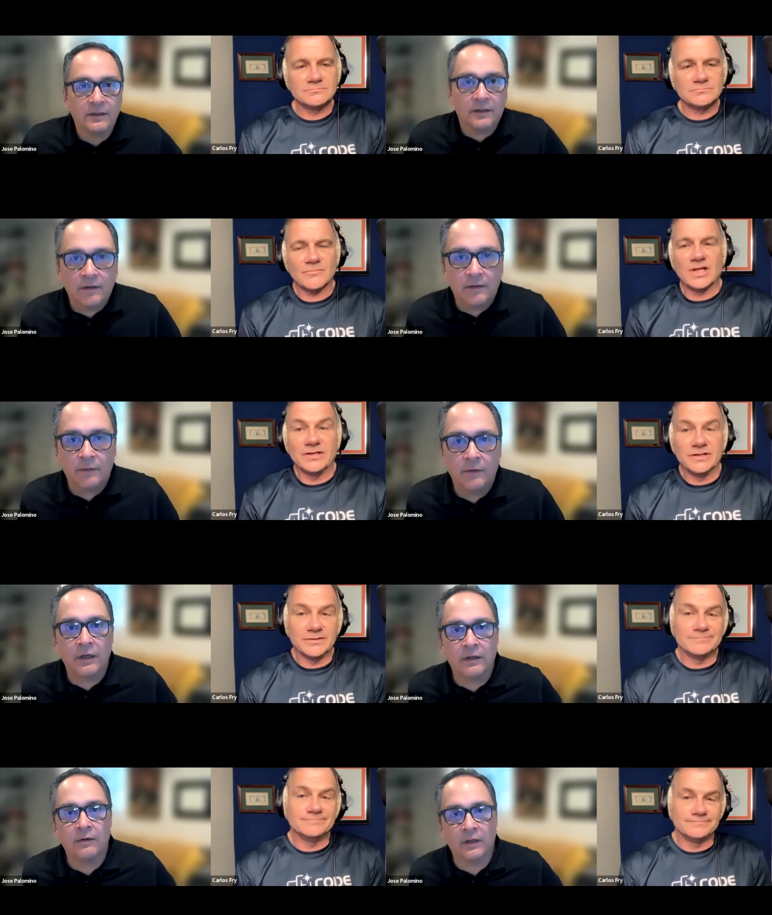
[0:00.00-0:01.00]
Speaker 1: A
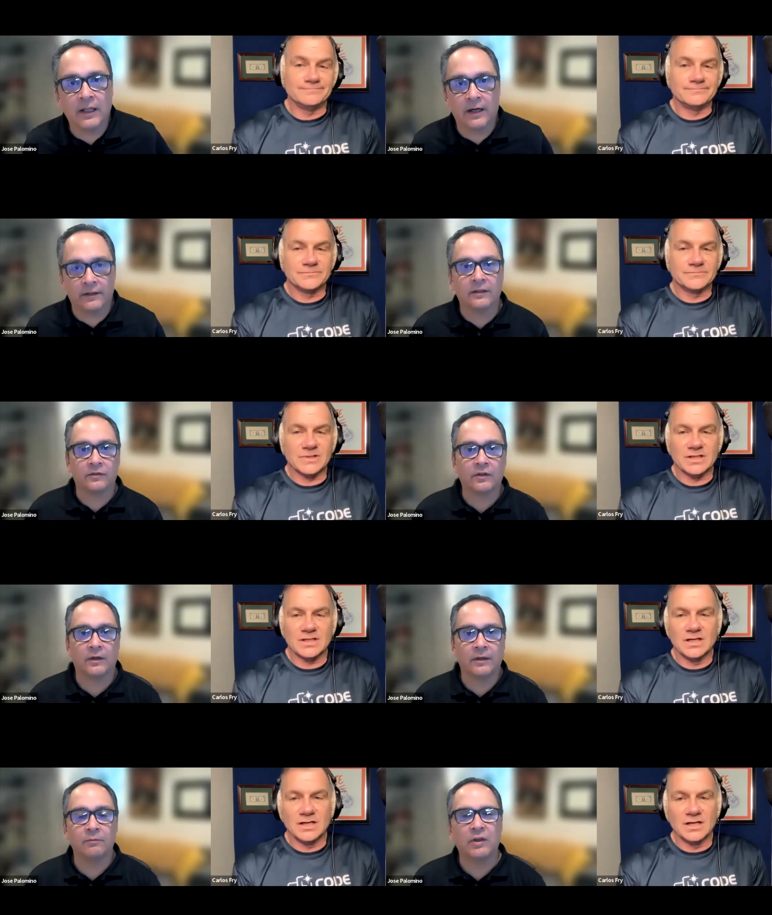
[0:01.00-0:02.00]
lot of things that's going
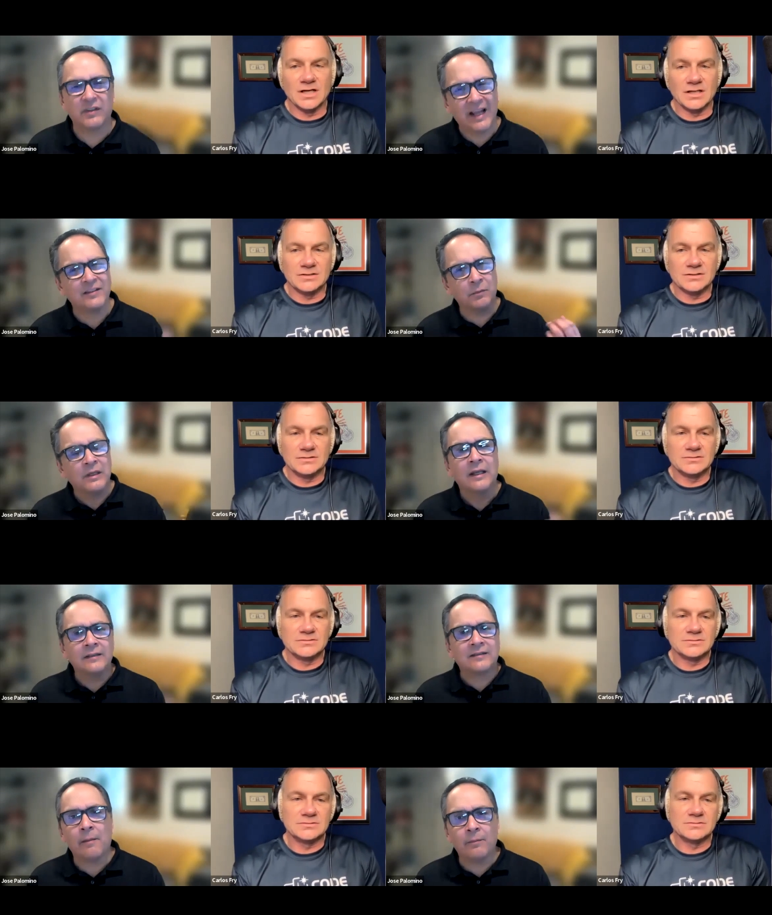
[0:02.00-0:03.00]
to, because it's
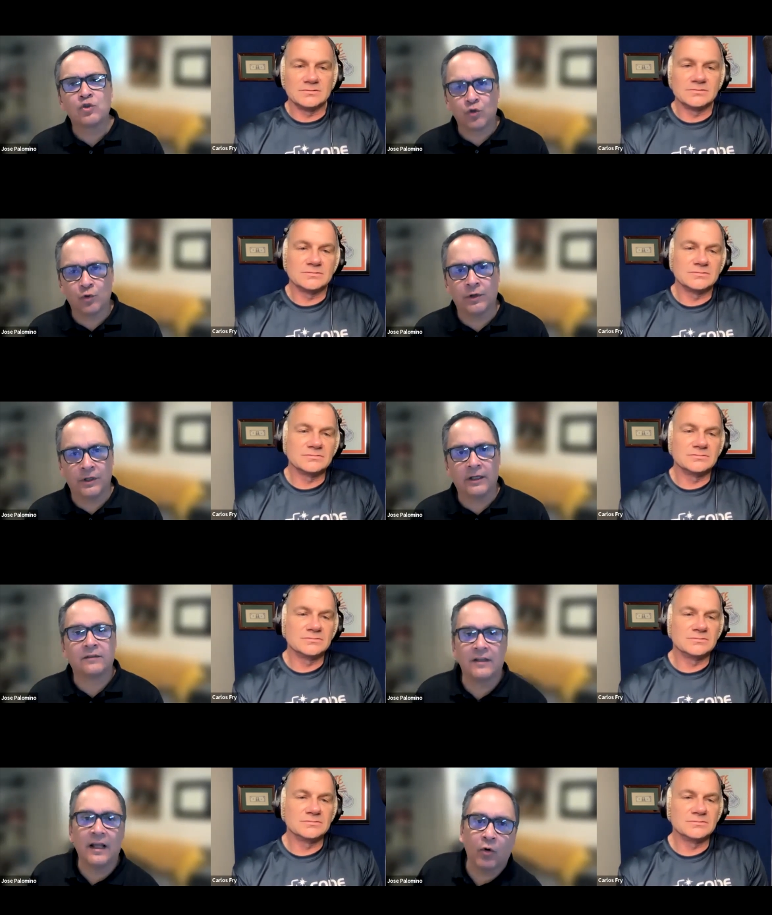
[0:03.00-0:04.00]
not mature yet. It's
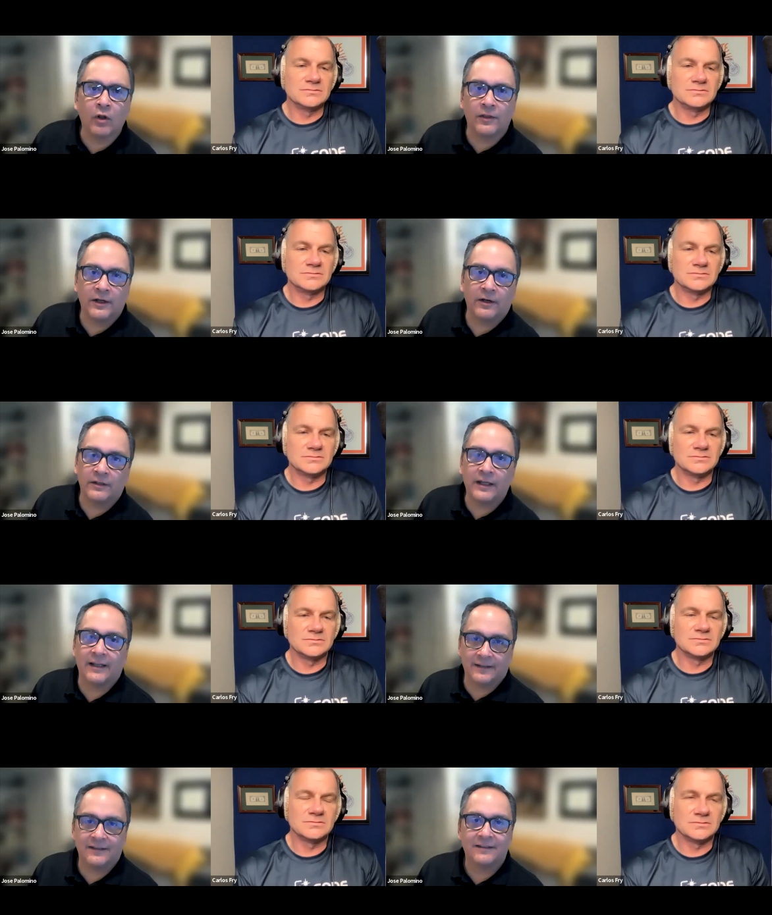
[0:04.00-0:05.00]
not all there yet.
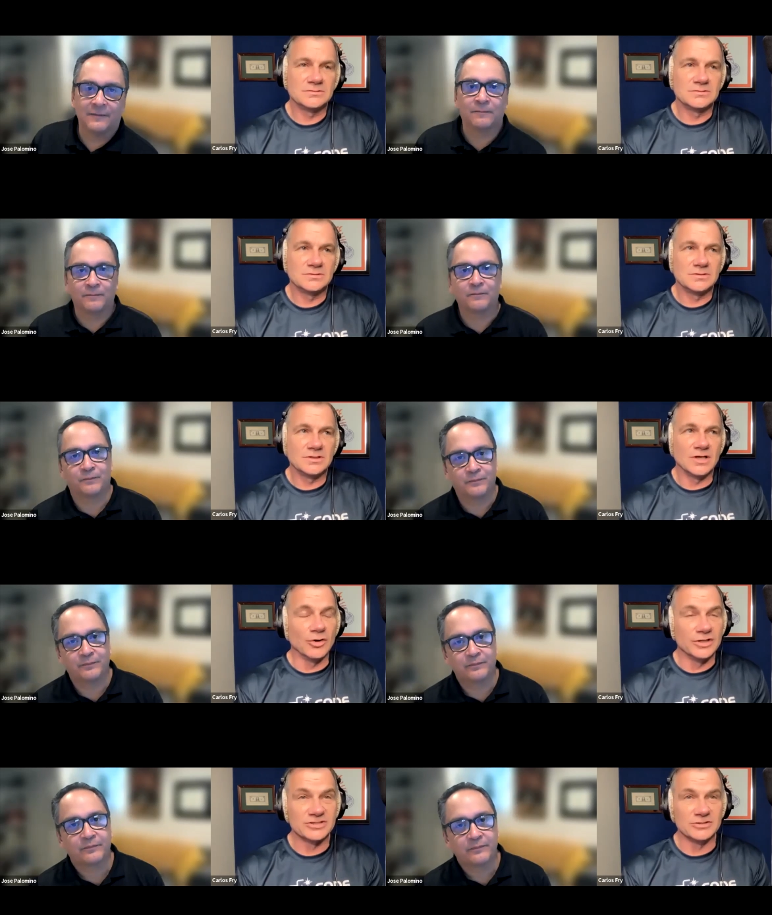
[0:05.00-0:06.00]

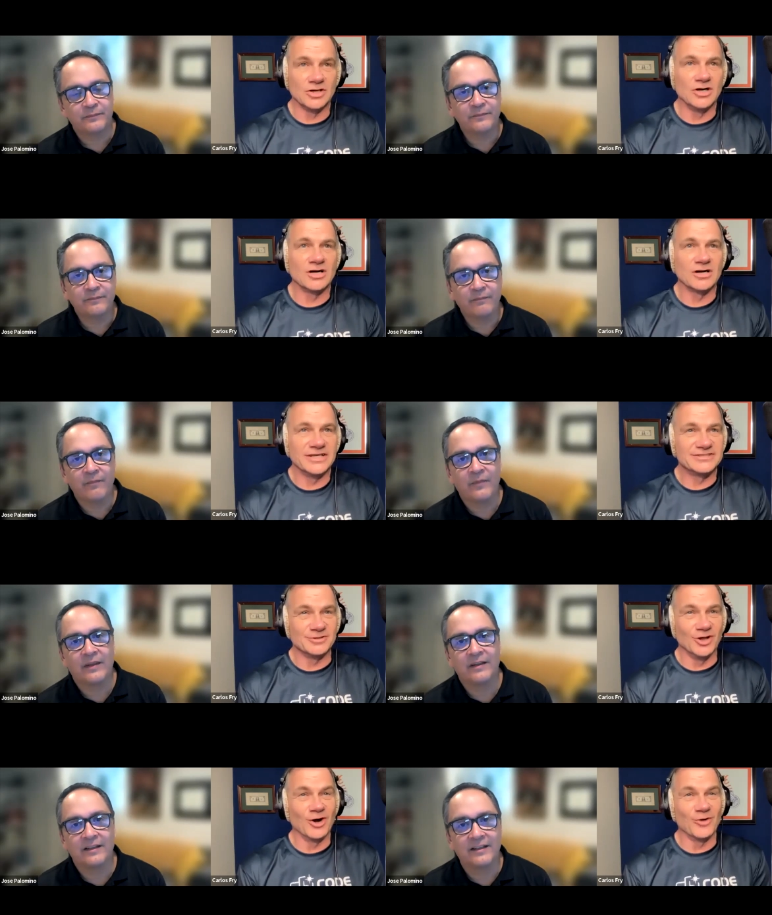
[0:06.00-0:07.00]
Speaker 2: Oh, it's a long
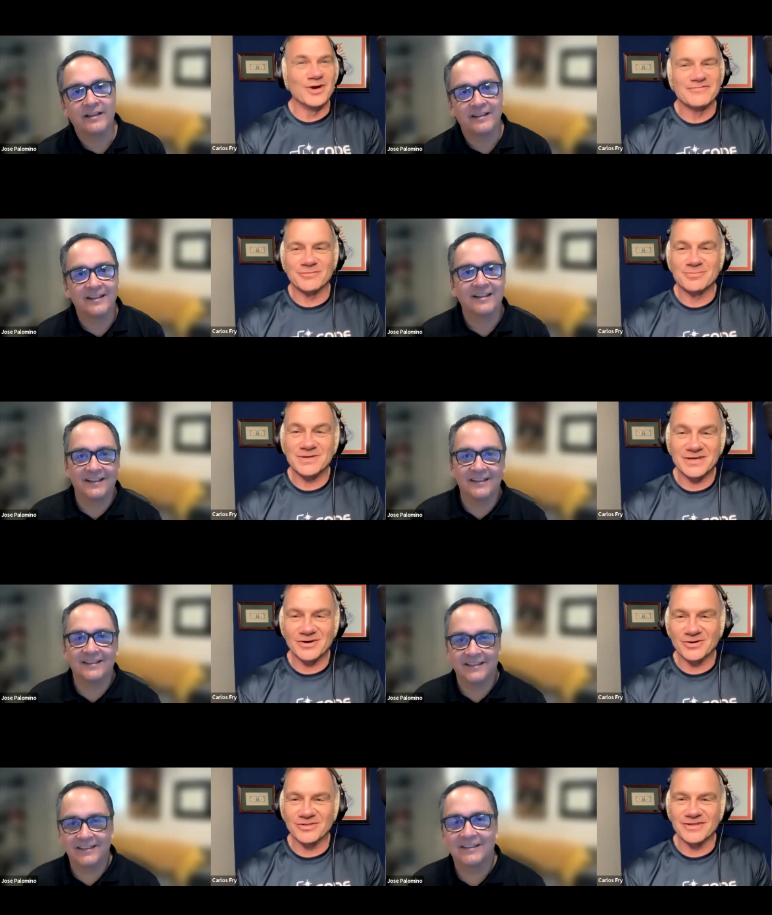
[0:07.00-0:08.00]
way from being
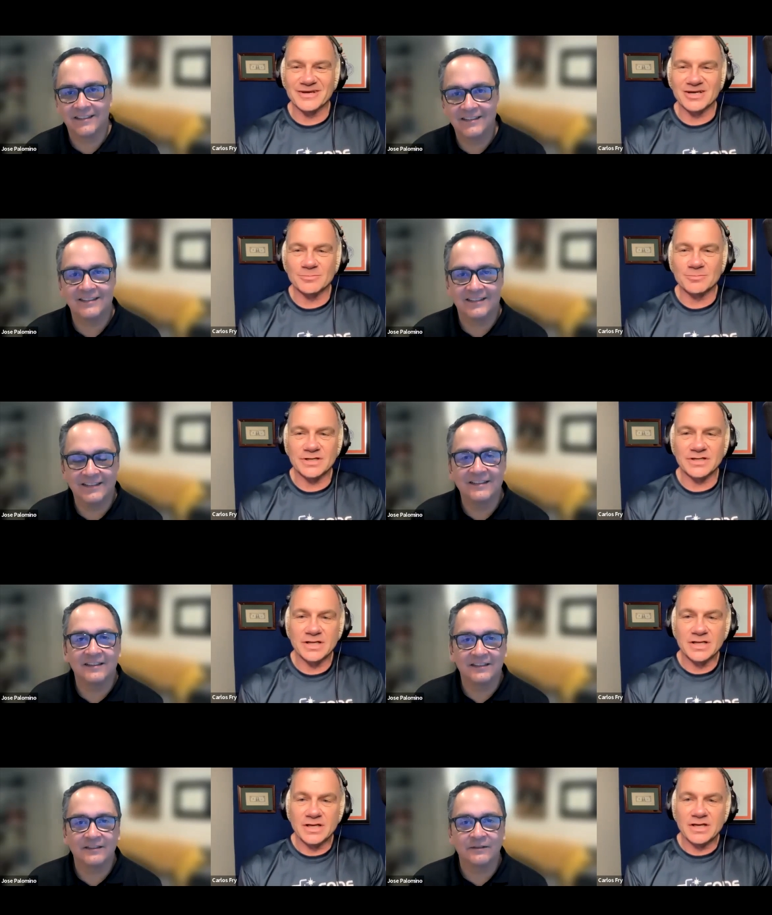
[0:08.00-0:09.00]
all there, but
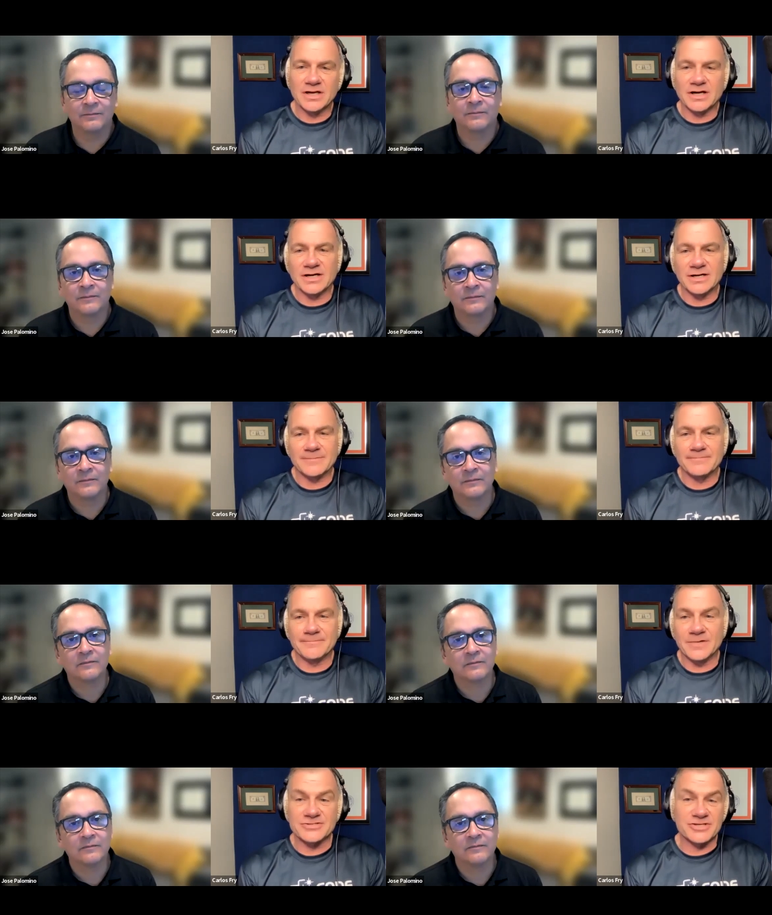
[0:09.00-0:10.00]

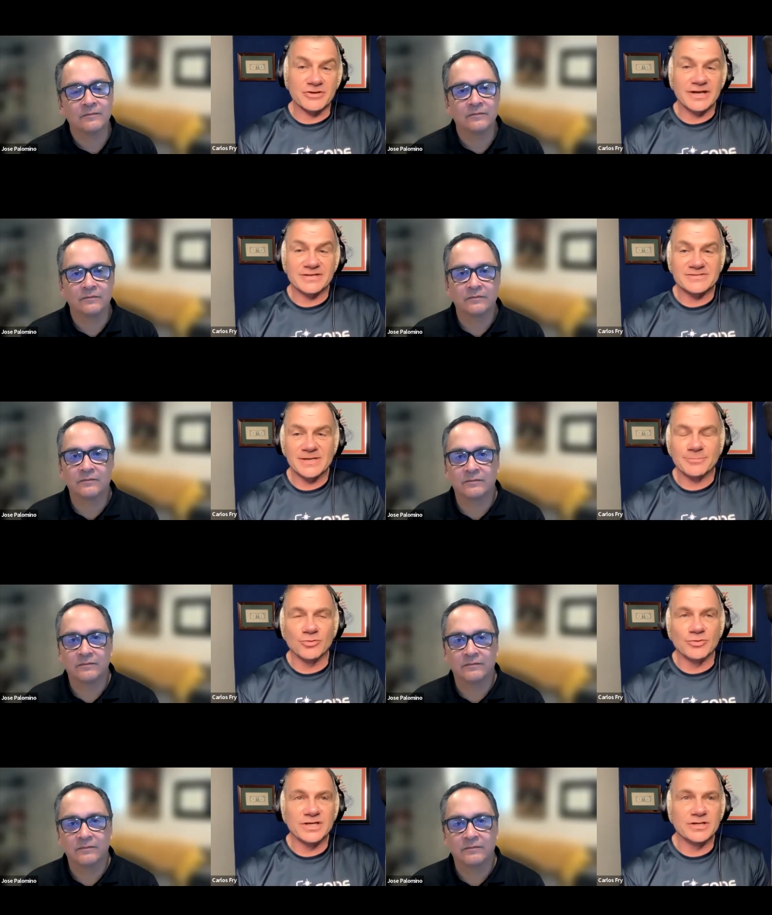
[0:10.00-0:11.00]
it's a great example.
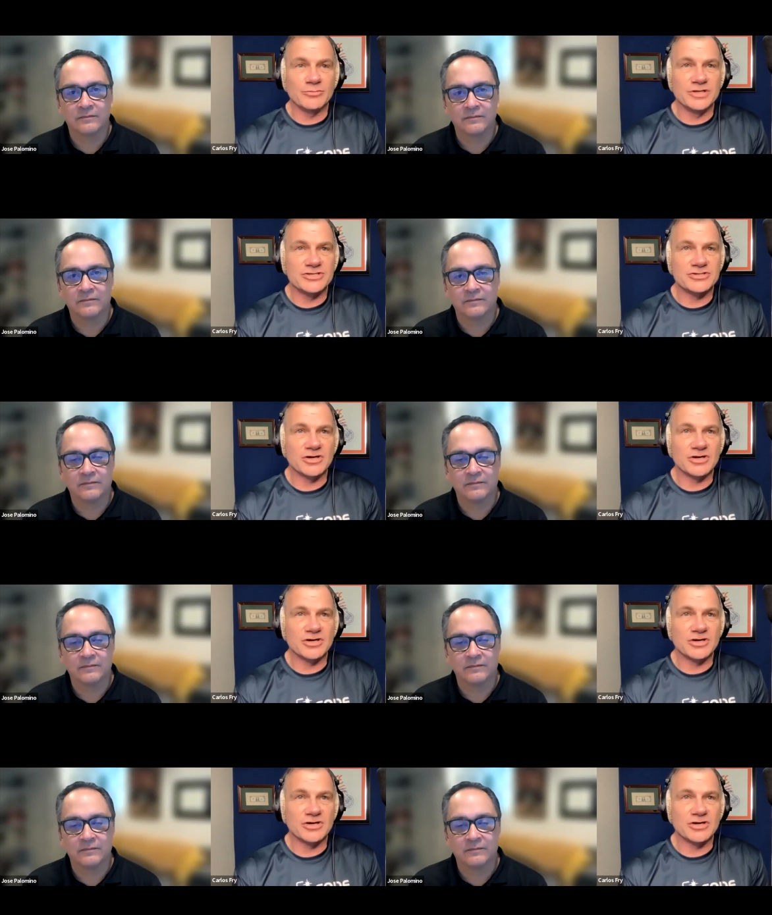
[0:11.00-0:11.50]
We just